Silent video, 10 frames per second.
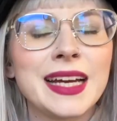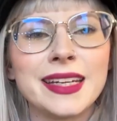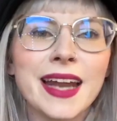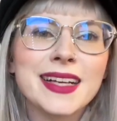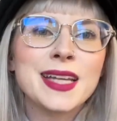
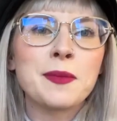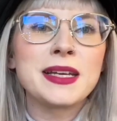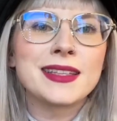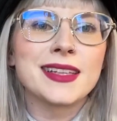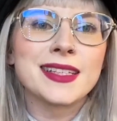Next up
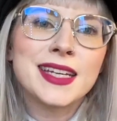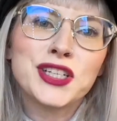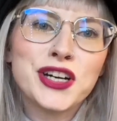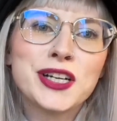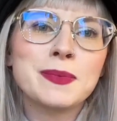is The
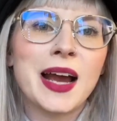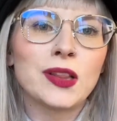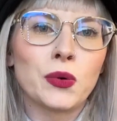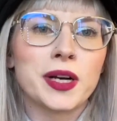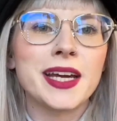Stitchers by
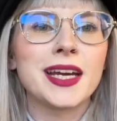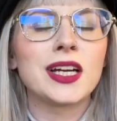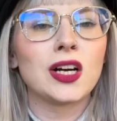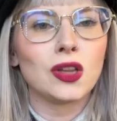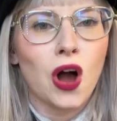
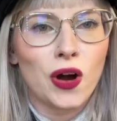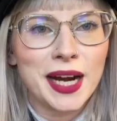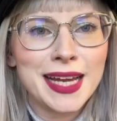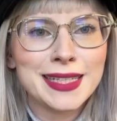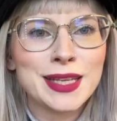Lorian
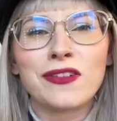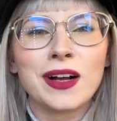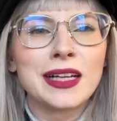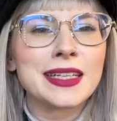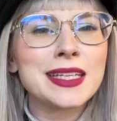Lawrence.
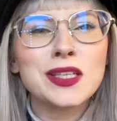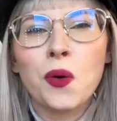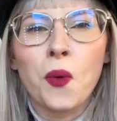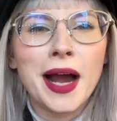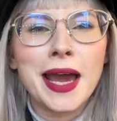This is a
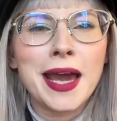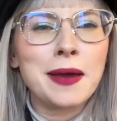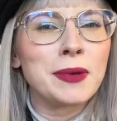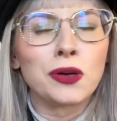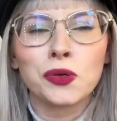YA
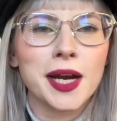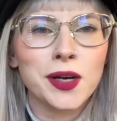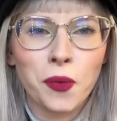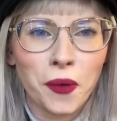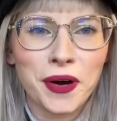middle grade
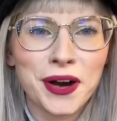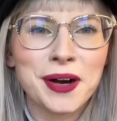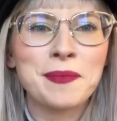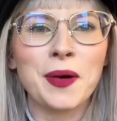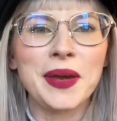
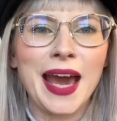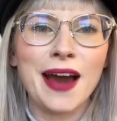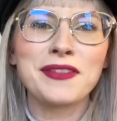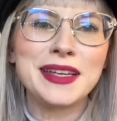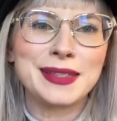horror, but we
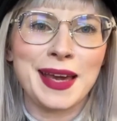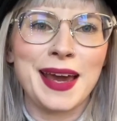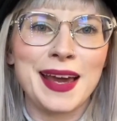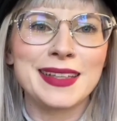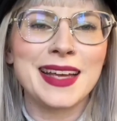have these
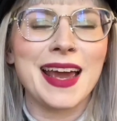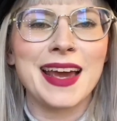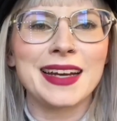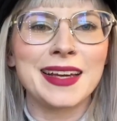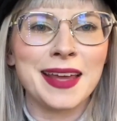kids
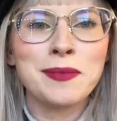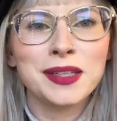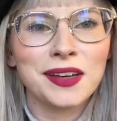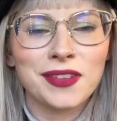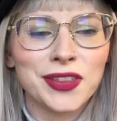and they
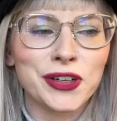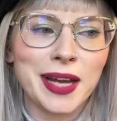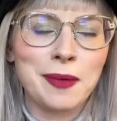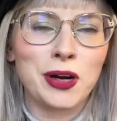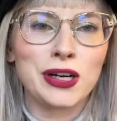believe that their
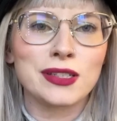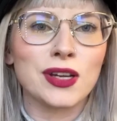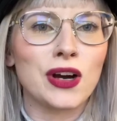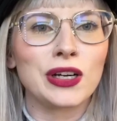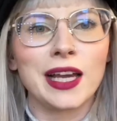neighbors
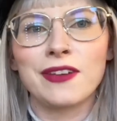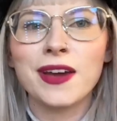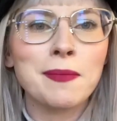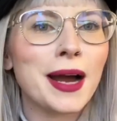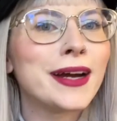are like
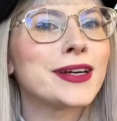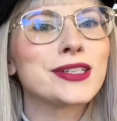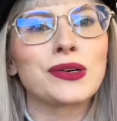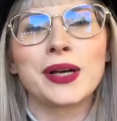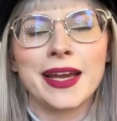
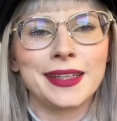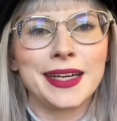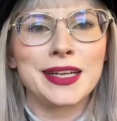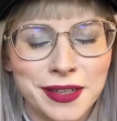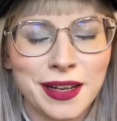vampires or
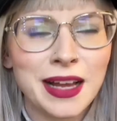aliens,